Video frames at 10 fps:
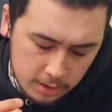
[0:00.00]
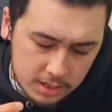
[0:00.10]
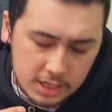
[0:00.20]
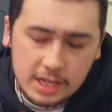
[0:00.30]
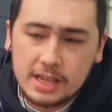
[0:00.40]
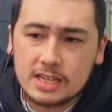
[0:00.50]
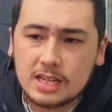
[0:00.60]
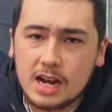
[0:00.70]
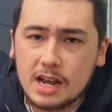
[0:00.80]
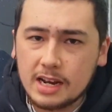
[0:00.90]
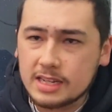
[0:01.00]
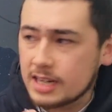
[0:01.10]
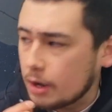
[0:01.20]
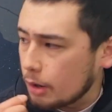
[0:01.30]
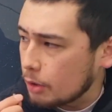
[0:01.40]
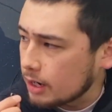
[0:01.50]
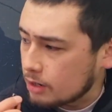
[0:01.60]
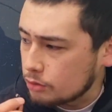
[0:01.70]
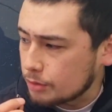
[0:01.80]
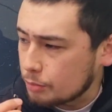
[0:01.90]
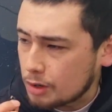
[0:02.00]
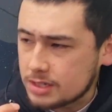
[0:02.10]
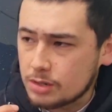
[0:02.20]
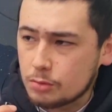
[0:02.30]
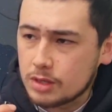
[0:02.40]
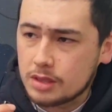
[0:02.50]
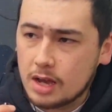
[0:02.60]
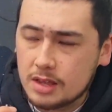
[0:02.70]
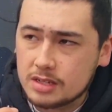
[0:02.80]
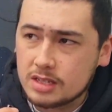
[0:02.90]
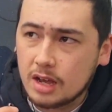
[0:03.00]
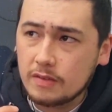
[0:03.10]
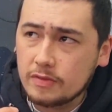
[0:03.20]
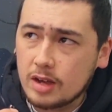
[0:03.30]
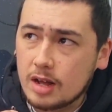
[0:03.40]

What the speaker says: So yeah, that's kind of, I guess, how I work on the pricing with the other stuff.